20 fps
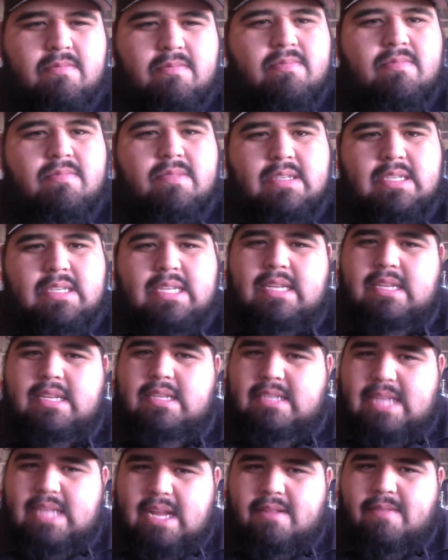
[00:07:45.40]

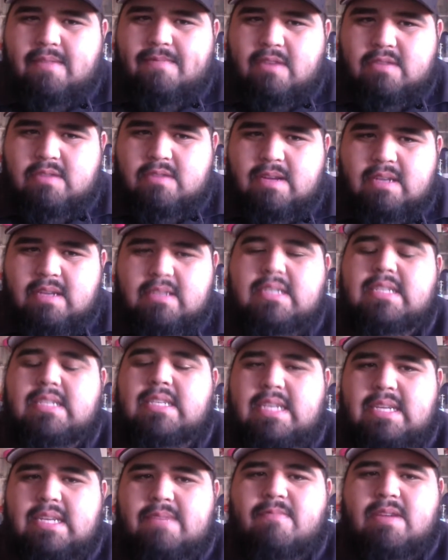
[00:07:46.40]
Instead of the first round, she
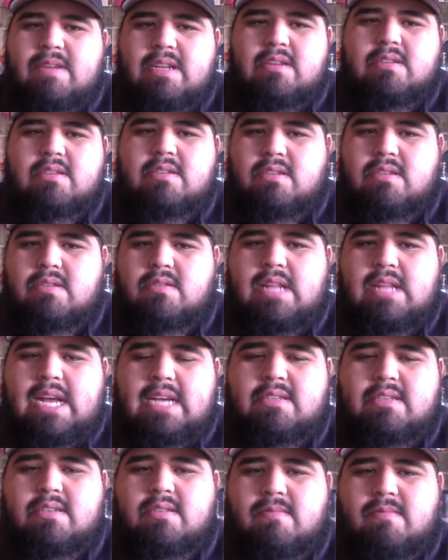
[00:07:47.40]
did win those
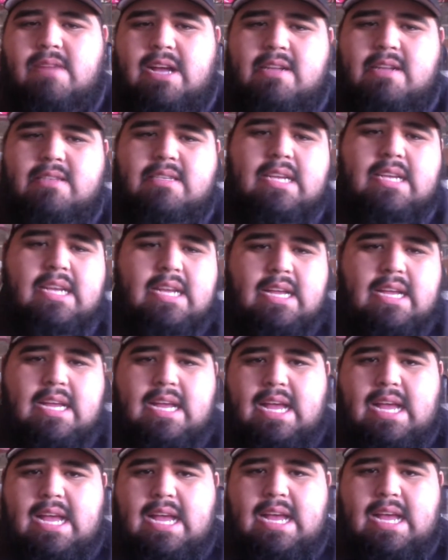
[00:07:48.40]
last two rounds,
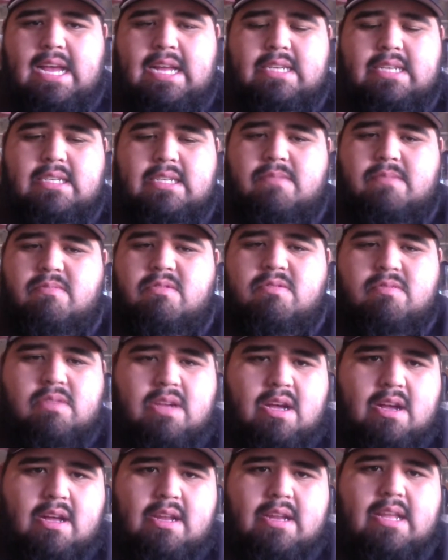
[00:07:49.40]
and she moves
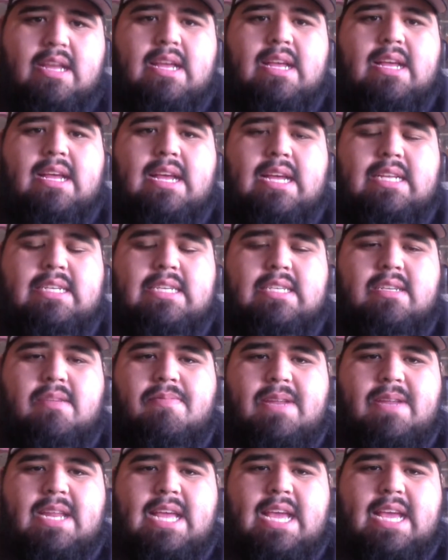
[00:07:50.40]
on. And Jessica
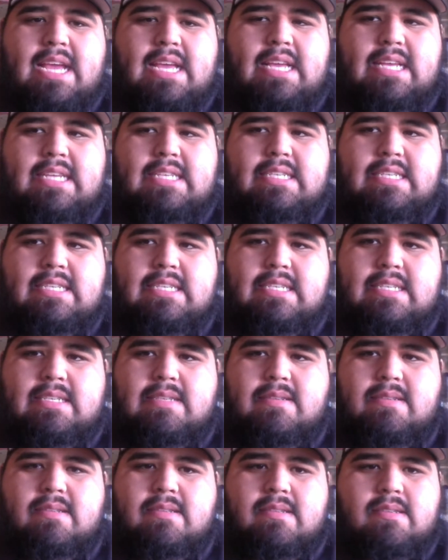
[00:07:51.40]
Penne is
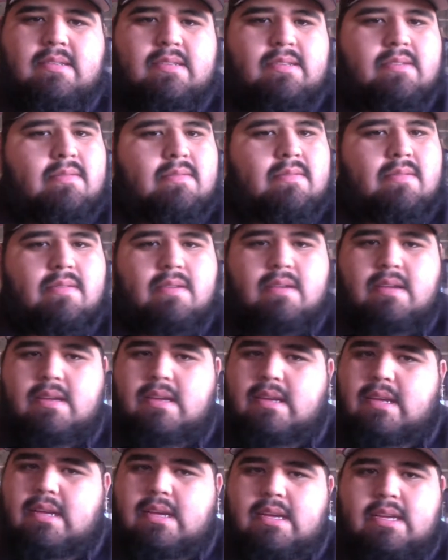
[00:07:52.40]
just,
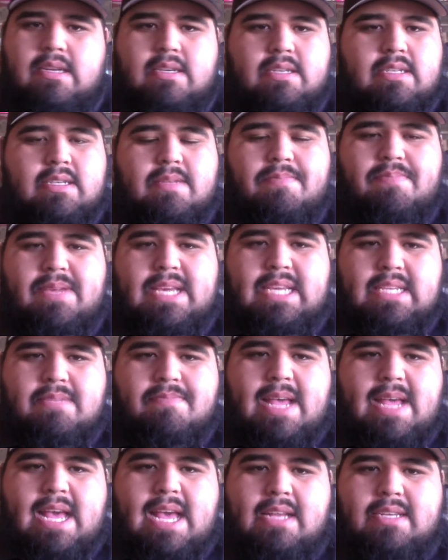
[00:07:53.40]
she's a
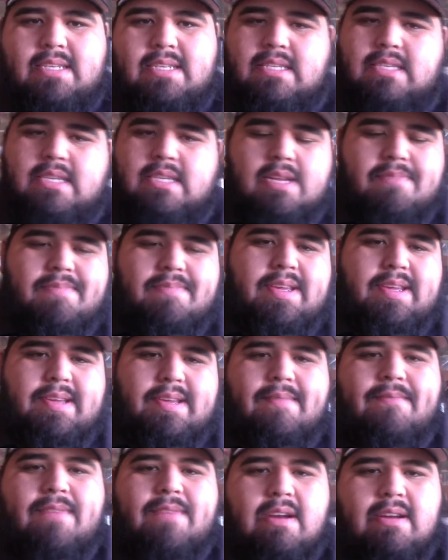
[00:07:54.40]
beast, man. She's going to
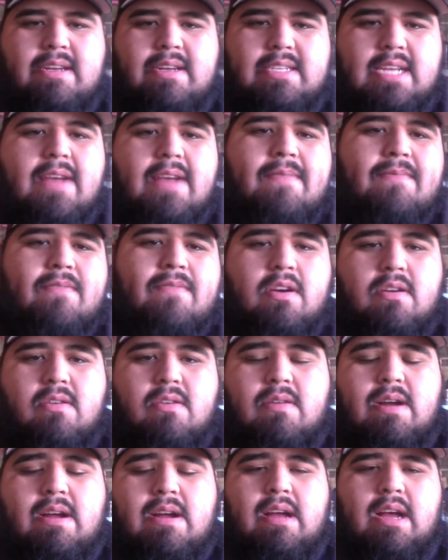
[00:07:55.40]
be very tough for
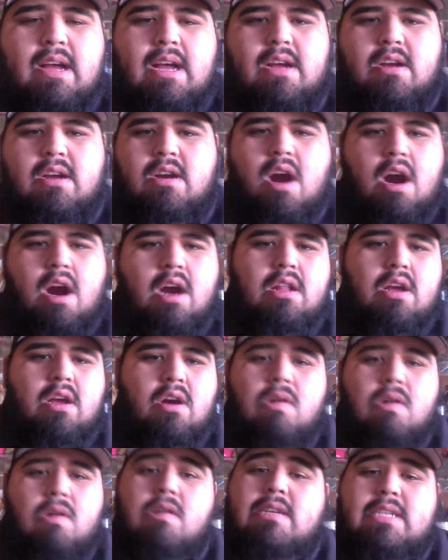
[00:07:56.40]
Carla
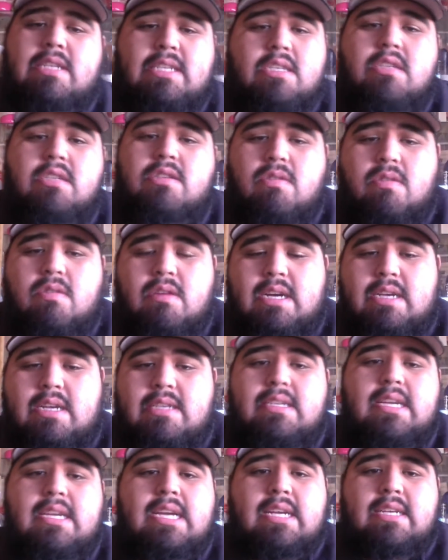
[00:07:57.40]
or Tisha
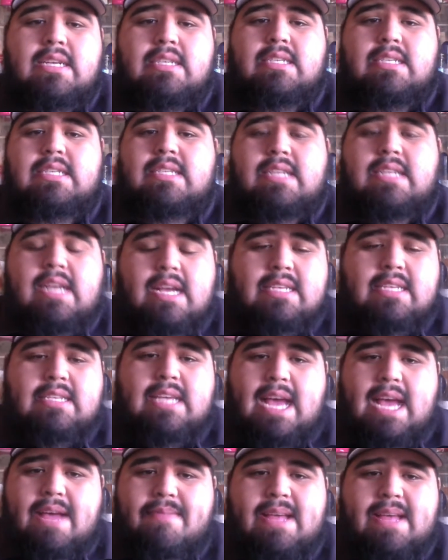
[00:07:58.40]
Torres. She does
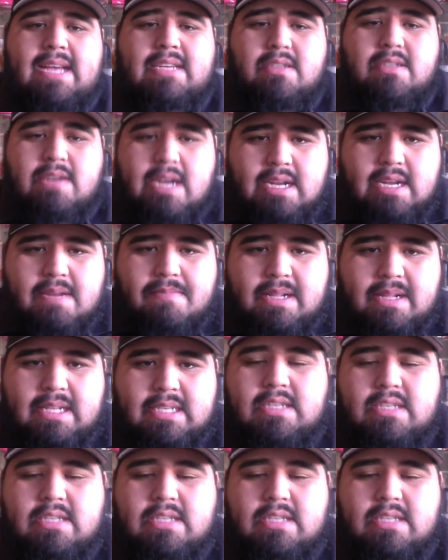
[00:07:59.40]
have that striking ability.